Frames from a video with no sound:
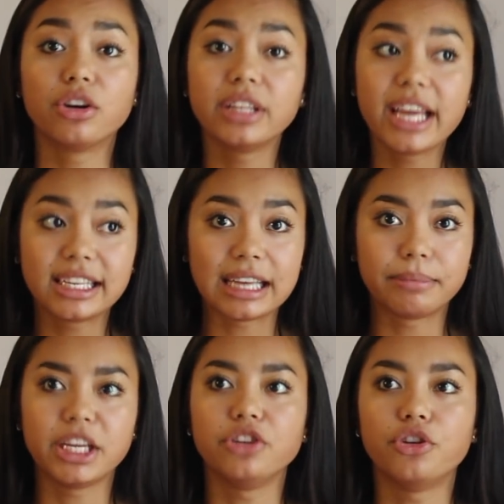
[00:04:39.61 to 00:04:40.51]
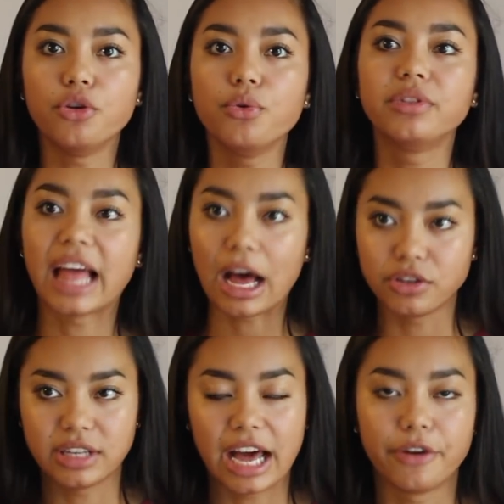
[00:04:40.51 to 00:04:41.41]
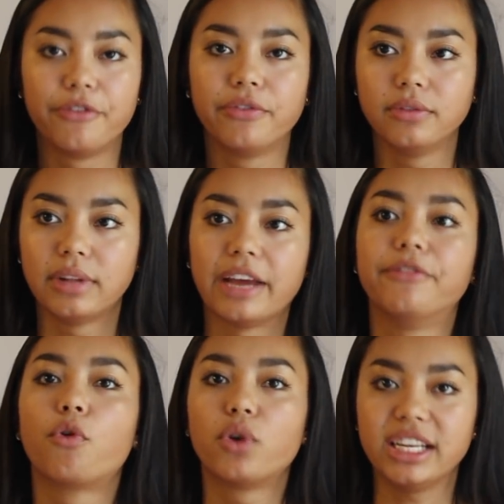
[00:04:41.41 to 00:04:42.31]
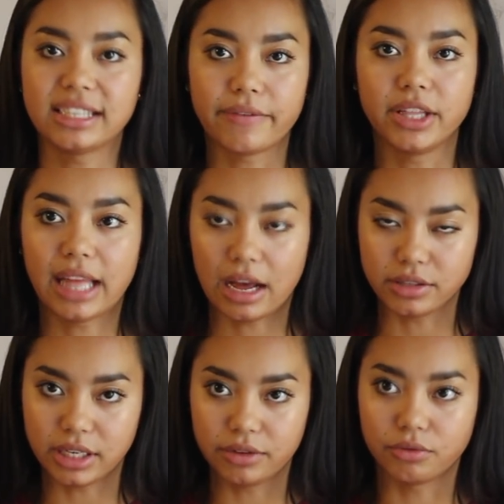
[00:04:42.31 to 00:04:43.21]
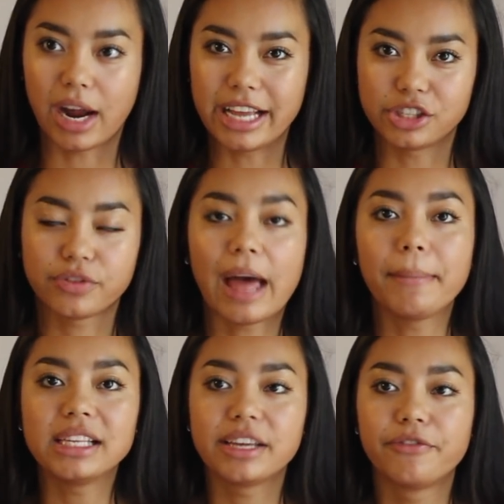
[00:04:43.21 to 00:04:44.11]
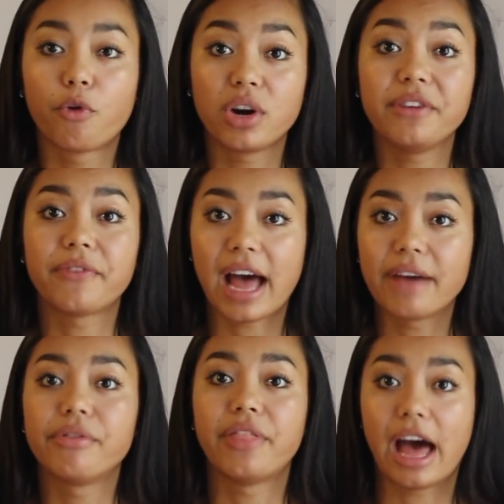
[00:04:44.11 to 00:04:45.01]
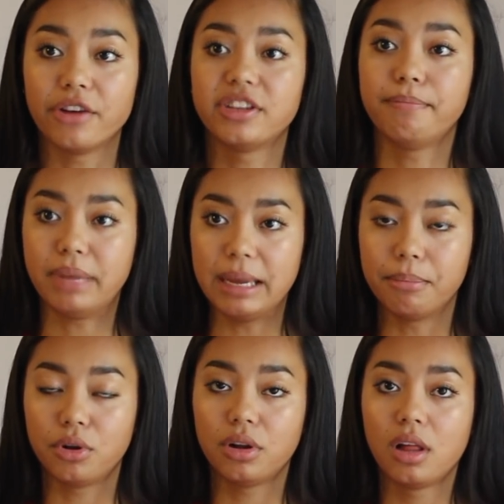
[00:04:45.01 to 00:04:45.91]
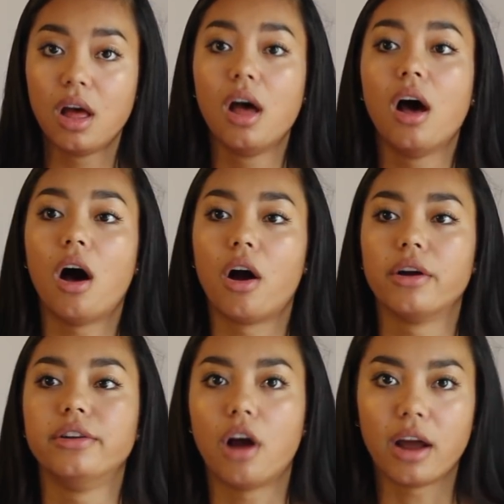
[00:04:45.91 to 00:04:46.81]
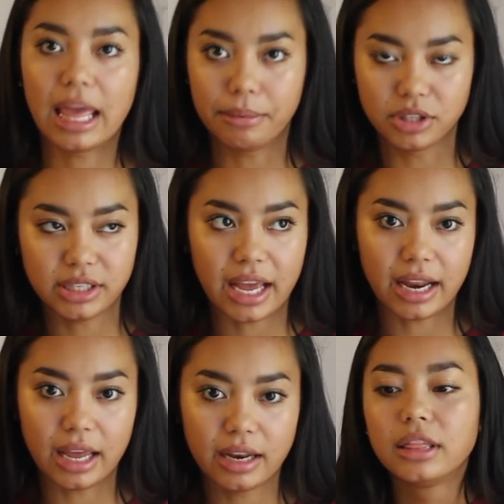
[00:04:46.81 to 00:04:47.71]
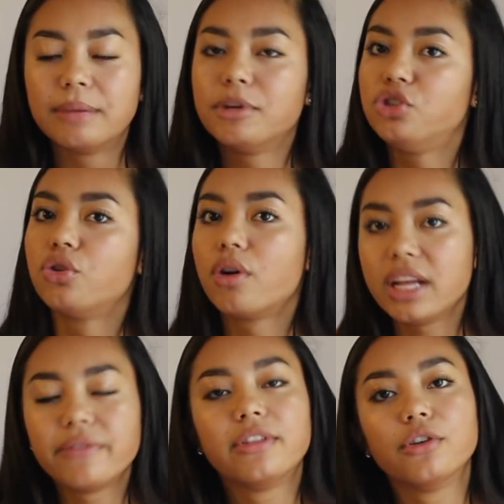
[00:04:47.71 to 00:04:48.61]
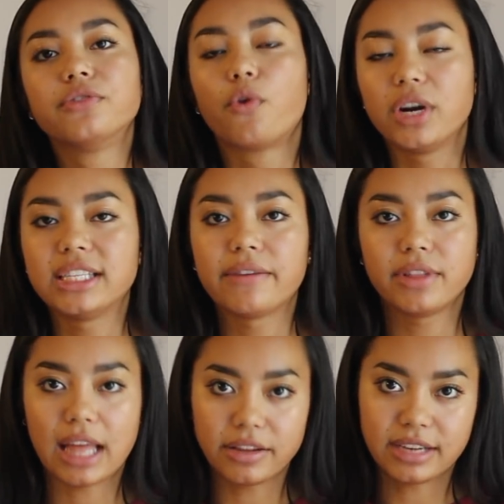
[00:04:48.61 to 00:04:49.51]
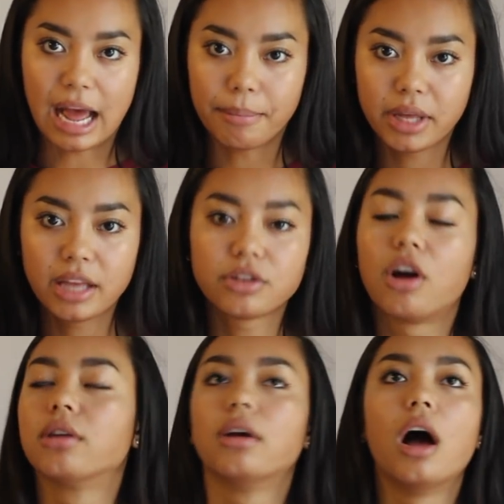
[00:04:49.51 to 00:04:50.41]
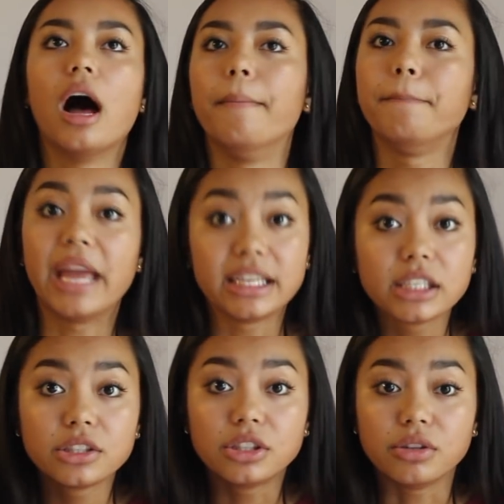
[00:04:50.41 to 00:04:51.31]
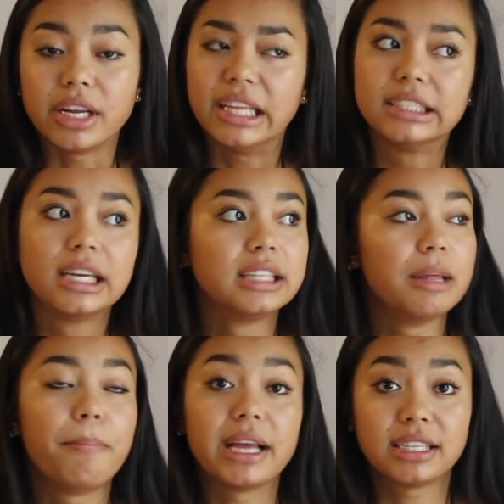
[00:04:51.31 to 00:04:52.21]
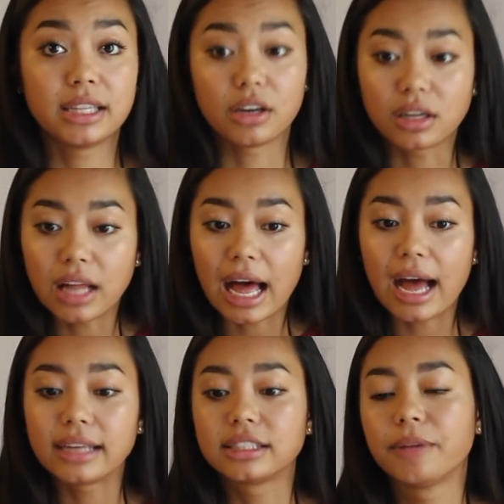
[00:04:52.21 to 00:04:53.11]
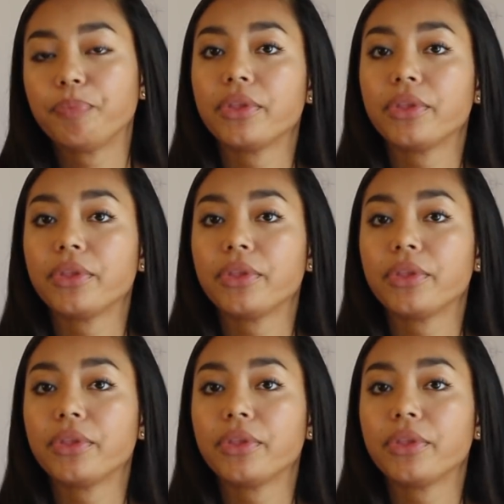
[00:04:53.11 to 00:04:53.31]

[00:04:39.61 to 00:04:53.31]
only accepting 2,000 out of, like, 47,000, right? So that means that 45,000 people are not able to get in. The majority of those 47,000 applicants are amazing students, the best in their class,